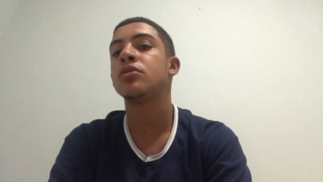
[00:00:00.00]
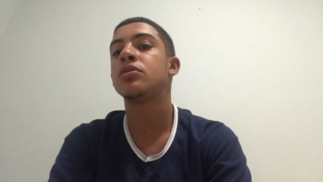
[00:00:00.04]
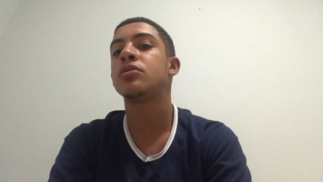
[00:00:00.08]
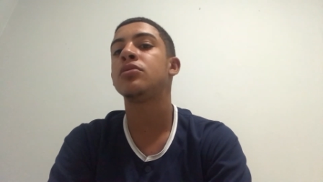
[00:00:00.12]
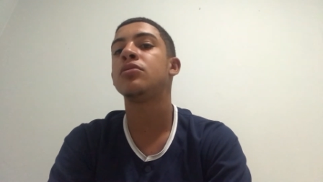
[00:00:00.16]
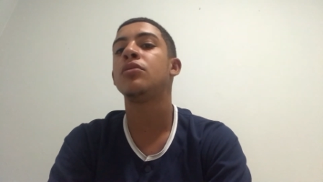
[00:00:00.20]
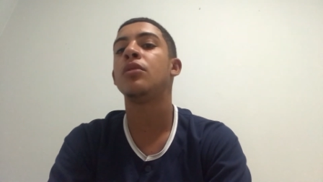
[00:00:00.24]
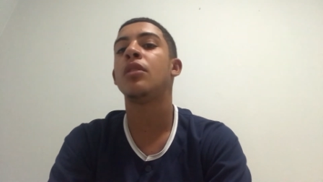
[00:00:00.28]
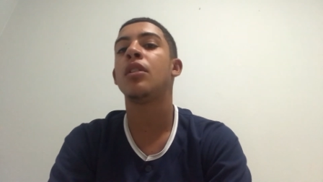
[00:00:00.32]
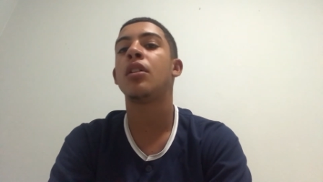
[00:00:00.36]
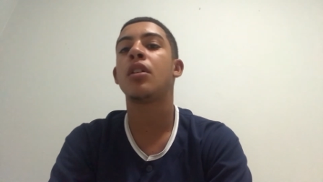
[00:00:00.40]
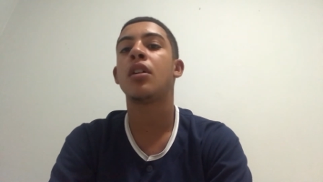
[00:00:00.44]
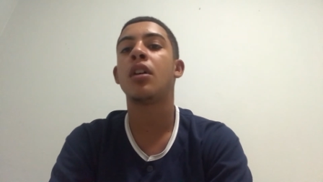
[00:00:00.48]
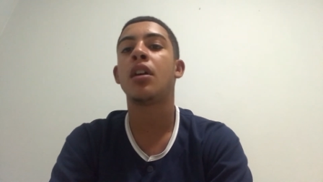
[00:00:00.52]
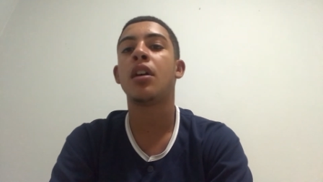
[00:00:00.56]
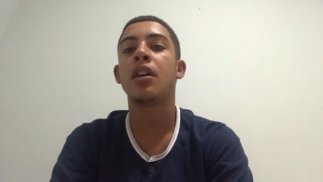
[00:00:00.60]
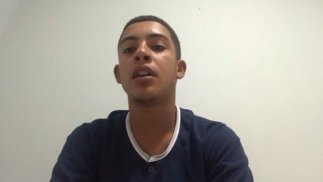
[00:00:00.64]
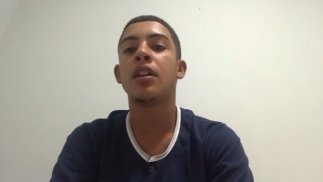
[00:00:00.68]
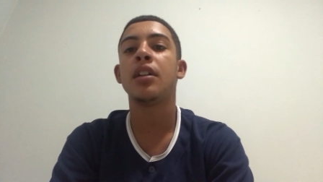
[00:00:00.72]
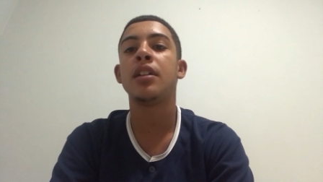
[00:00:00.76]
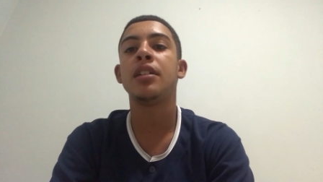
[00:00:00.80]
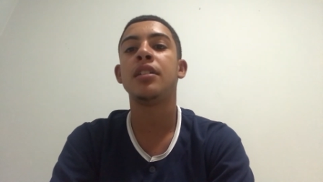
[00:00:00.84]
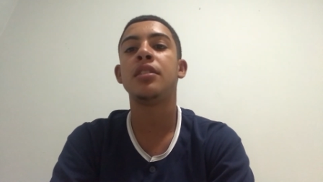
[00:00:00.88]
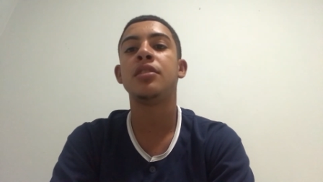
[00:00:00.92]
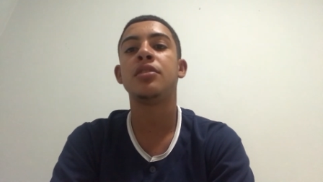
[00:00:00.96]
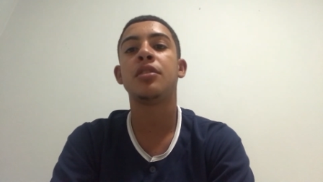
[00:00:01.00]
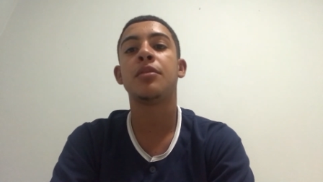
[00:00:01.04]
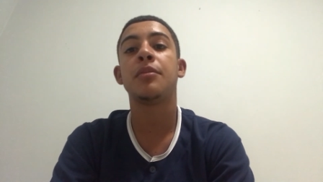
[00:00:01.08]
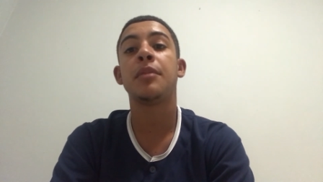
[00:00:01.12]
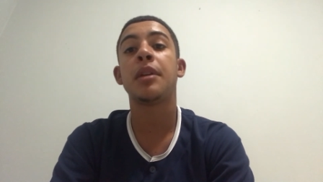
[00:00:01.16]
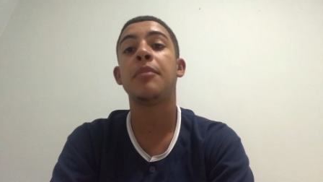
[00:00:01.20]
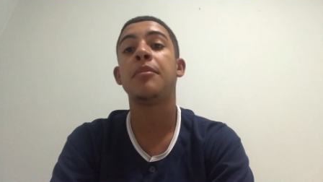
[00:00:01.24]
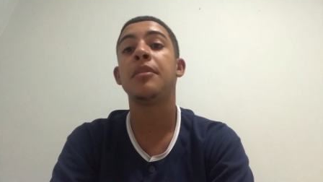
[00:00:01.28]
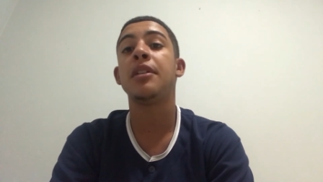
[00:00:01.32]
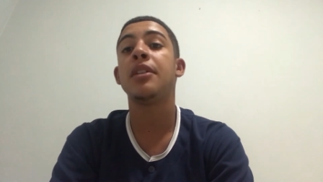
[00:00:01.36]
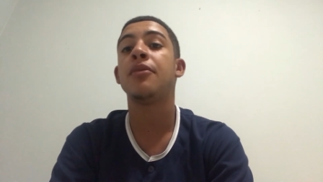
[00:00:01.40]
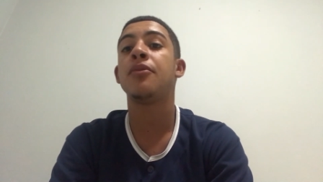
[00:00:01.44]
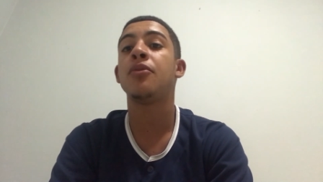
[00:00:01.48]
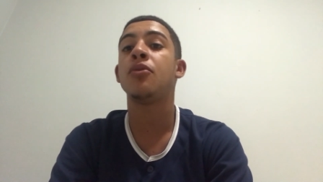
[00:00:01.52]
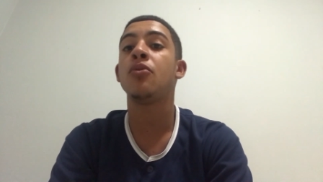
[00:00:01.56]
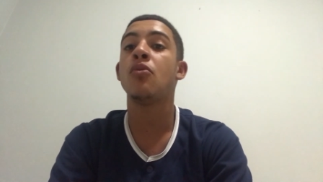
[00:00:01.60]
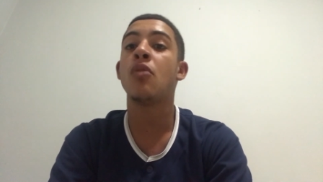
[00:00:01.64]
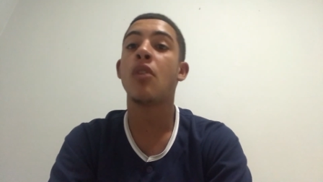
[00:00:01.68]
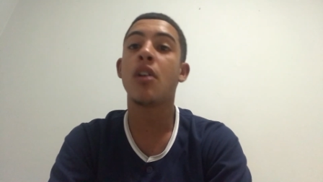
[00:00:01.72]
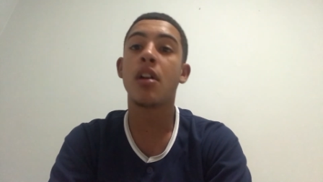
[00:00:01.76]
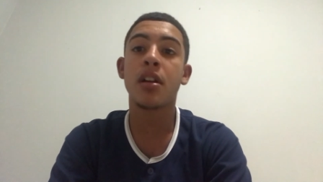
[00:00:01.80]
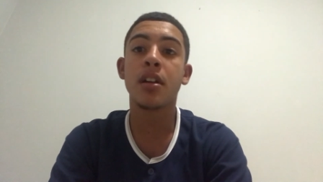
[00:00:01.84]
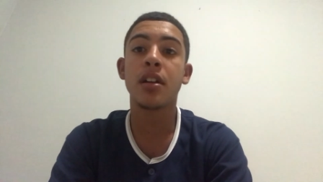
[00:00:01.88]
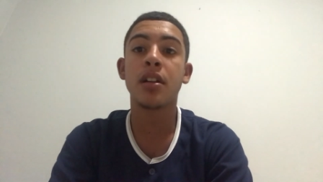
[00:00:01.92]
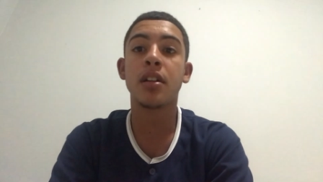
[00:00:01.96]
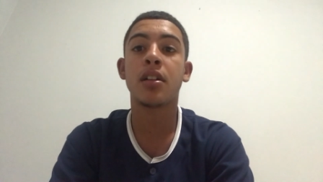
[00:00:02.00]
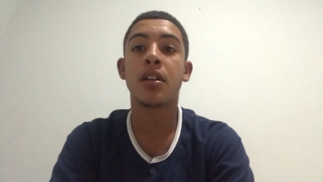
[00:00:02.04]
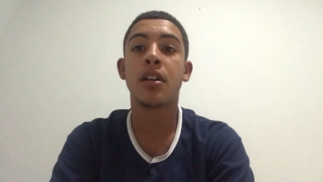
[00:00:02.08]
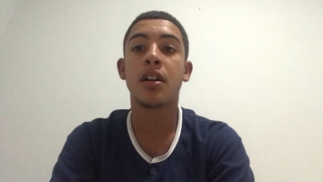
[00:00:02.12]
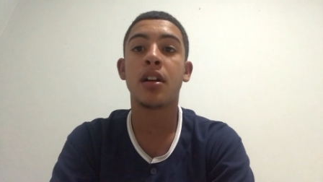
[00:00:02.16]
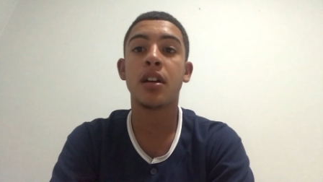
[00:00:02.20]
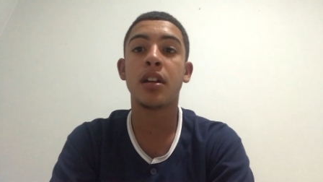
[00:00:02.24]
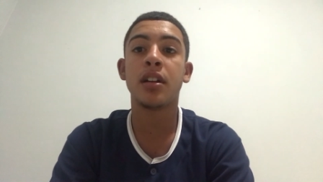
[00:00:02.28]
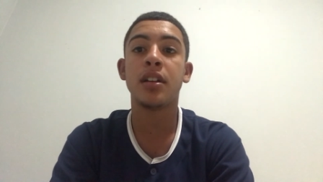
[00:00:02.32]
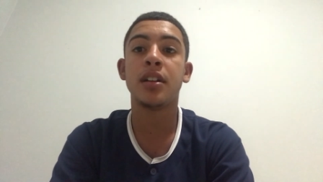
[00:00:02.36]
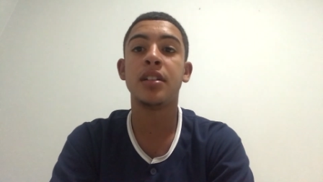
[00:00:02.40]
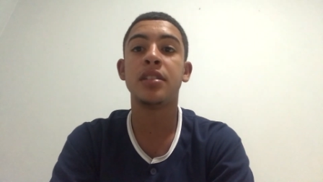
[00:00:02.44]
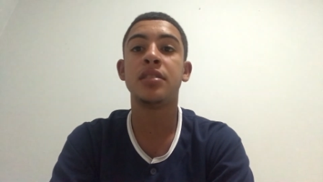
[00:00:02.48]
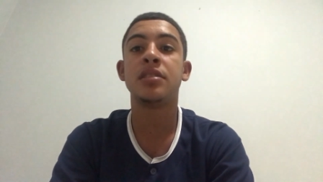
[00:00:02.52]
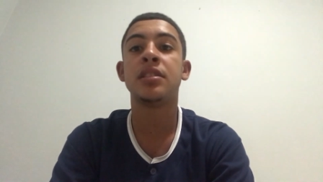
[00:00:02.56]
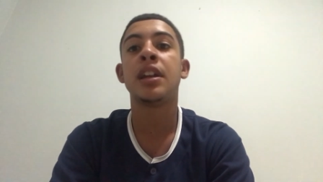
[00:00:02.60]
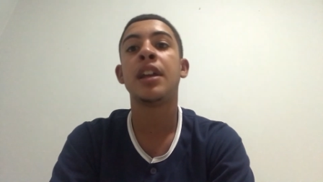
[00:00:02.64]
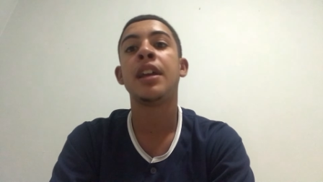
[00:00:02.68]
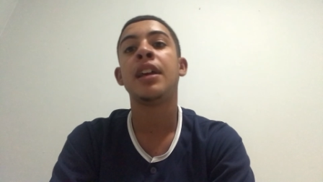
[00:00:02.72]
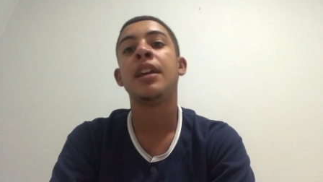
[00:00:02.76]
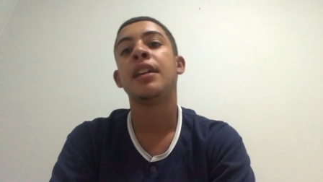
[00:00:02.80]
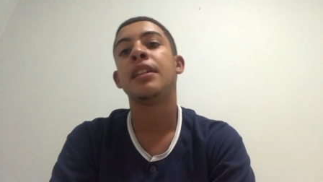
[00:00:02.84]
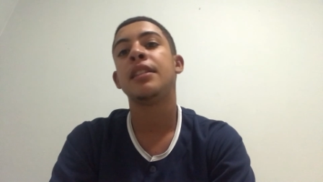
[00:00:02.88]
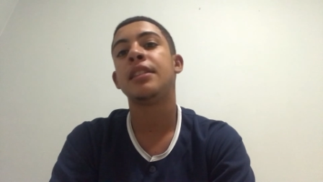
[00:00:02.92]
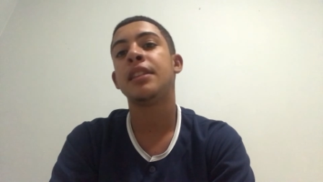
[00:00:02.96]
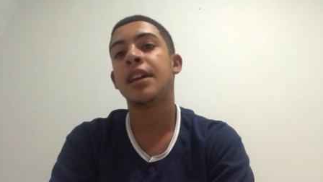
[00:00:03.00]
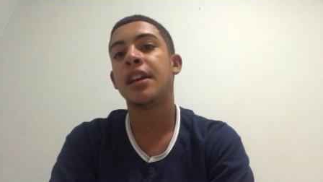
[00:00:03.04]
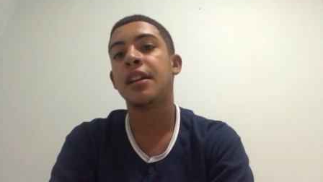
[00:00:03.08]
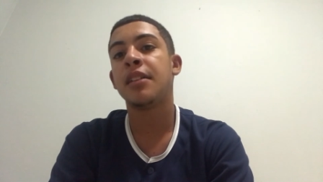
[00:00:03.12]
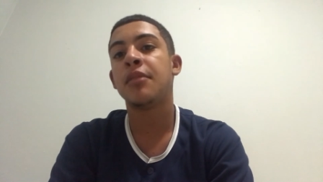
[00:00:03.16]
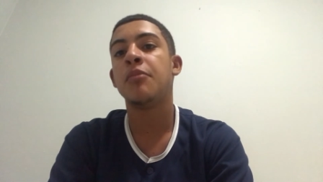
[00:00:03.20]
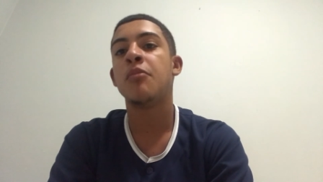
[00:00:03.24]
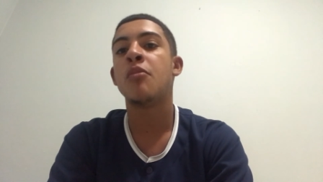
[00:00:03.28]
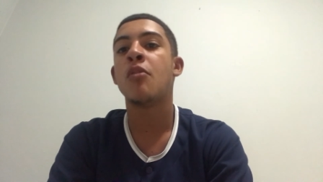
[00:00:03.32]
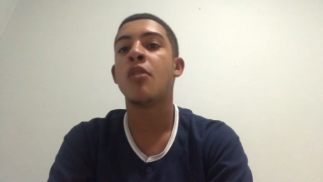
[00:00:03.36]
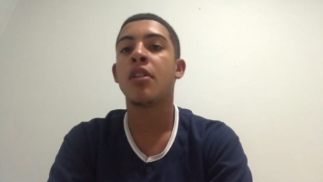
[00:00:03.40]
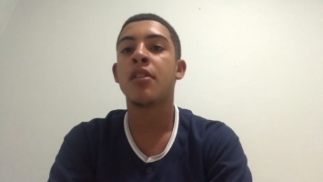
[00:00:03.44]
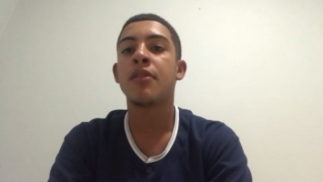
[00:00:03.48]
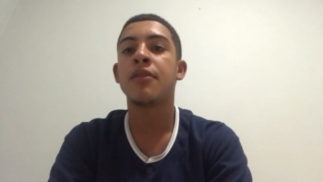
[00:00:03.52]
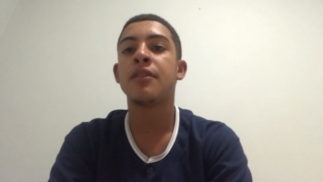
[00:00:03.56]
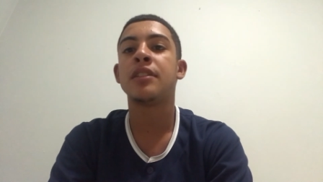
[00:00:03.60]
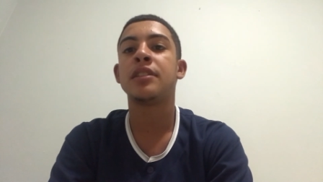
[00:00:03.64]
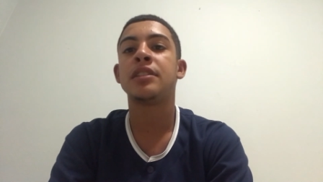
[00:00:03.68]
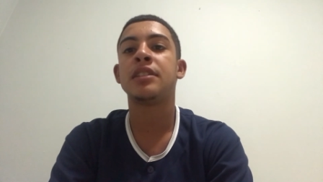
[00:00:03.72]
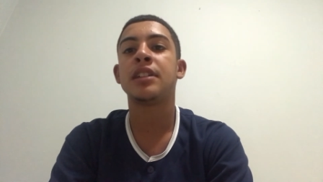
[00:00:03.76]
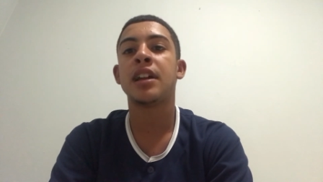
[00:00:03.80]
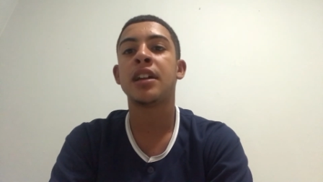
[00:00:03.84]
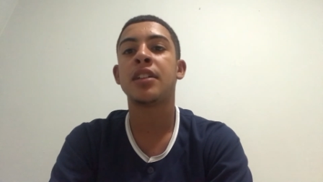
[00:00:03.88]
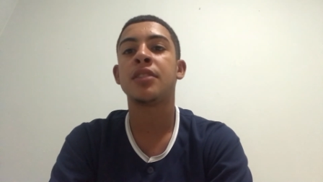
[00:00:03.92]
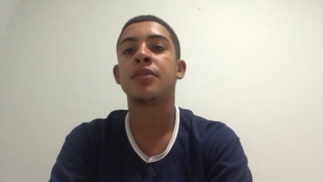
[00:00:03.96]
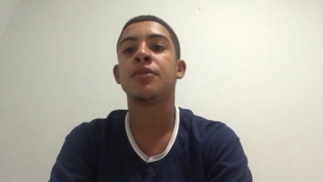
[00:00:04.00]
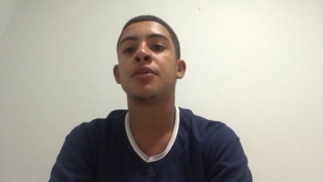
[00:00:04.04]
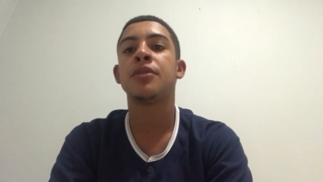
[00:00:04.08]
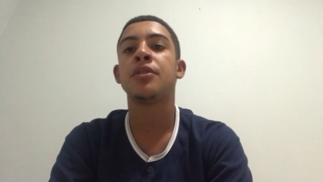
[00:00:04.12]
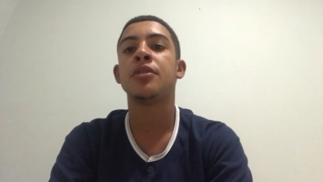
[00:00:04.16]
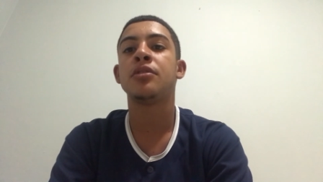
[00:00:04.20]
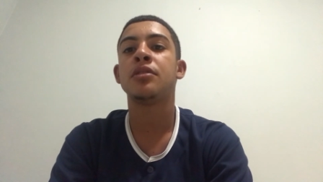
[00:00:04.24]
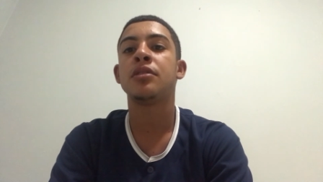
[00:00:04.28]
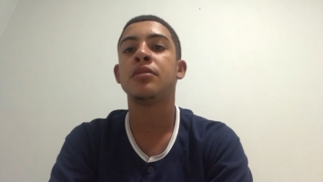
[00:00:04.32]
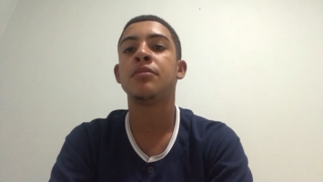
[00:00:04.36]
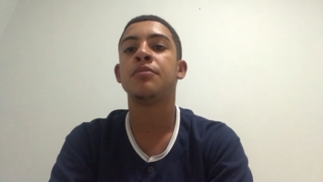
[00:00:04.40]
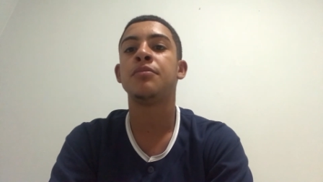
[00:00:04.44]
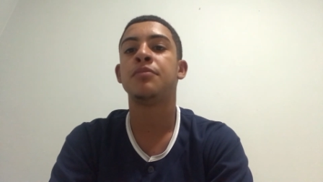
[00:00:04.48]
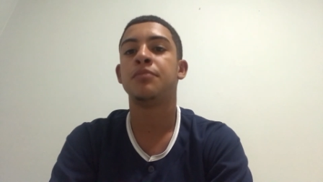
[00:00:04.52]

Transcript: to a college, or maybe if you are in college, then more of a chance for you to